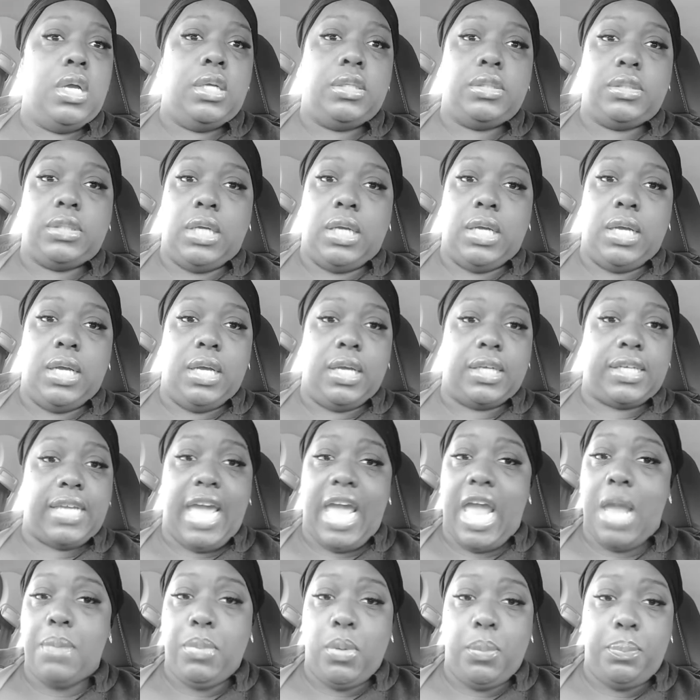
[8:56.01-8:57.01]
the
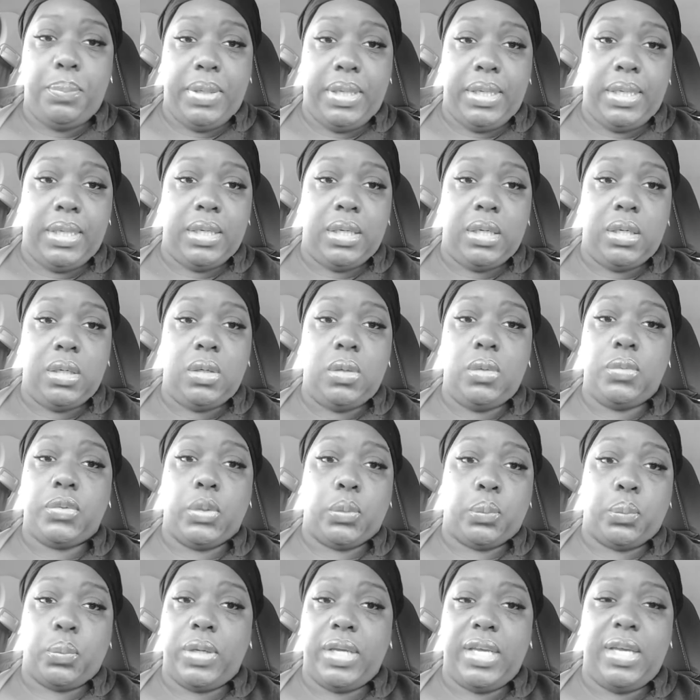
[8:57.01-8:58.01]
cable bill, the
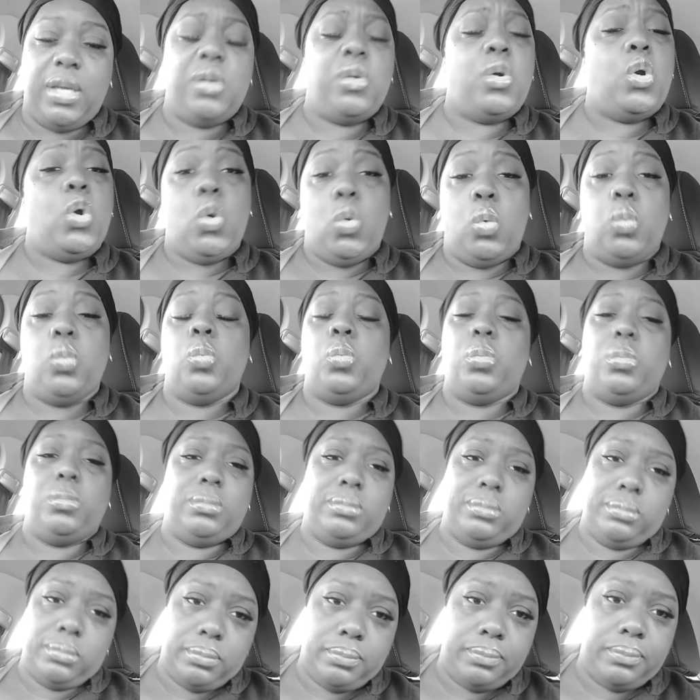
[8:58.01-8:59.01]
rent? Who?
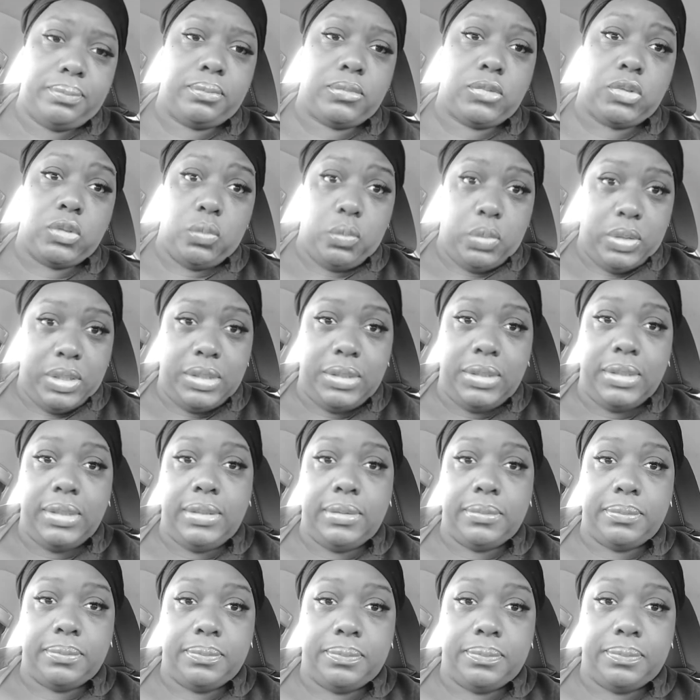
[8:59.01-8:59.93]
Really?